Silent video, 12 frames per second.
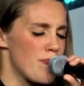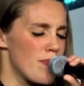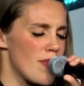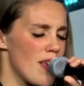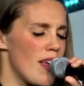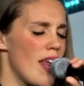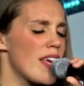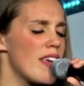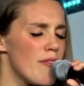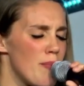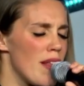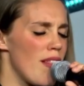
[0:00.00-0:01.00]
And I give
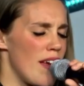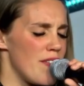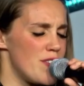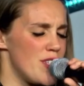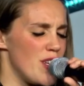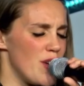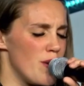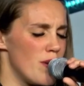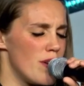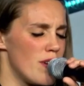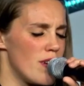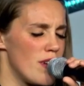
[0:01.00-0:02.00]
my life to you.
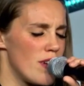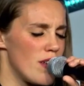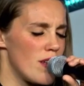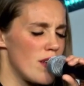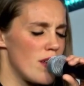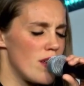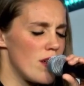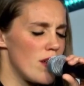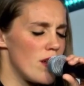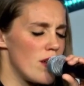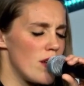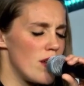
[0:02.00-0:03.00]

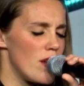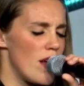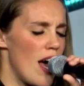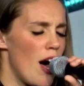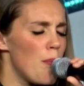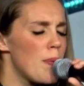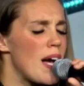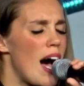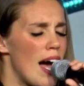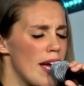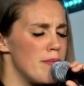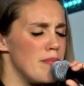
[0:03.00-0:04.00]
Help
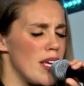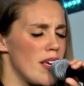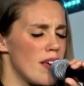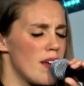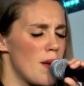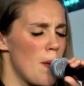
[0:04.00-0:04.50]
guide me.